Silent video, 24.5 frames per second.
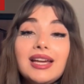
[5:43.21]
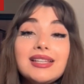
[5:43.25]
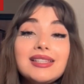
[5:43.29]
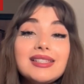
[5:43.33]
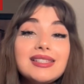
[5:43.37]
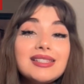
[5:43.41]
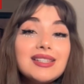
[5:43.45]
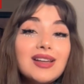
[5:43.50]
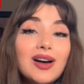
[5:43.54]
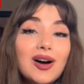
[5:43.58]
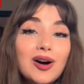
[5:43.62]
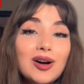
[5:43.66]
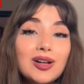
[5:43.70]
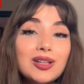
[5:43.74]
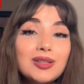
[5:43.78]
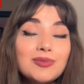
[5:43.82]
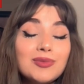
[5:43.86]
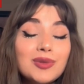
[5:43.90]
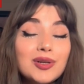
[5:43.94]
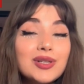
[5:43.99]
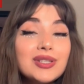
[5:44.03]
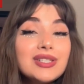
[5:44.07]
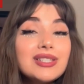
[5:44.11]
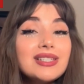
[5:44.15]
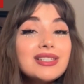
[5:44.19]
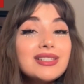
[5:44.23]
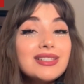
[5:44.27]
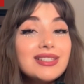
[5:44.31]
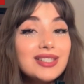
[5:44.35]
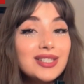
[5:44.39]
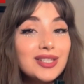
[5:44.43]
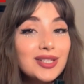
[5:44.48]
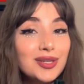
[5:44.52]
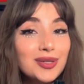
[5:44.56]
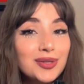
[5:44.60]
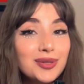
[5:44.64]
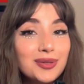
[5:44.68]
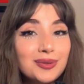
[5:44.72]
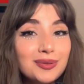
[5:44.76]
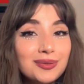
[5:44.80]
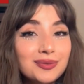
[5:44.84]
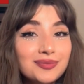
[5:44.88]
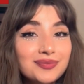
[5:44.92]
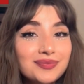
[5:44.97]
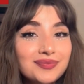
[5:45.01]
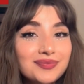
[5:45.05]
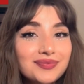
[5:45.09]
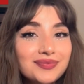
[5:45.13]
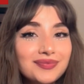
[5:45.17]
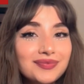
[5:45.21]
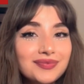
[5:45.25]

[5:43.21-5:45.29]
It's almost too.